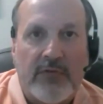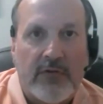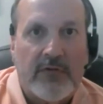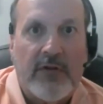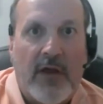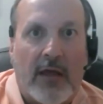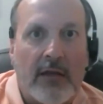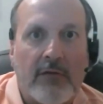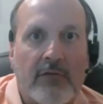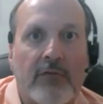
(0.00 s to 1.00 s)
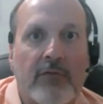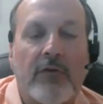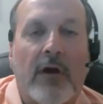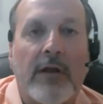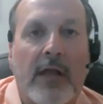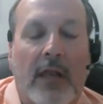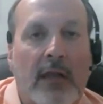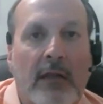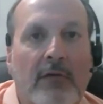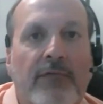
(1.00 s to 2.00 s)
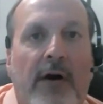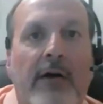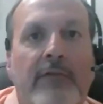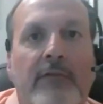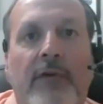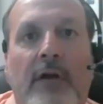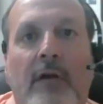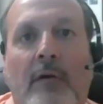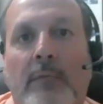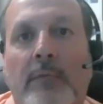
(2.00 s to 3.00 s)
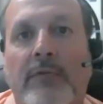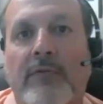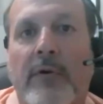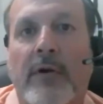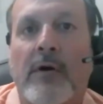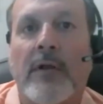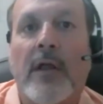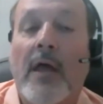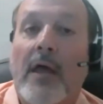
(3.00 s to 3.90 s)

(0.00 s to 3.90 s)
insane just trying to get into the files and figure out what was going on.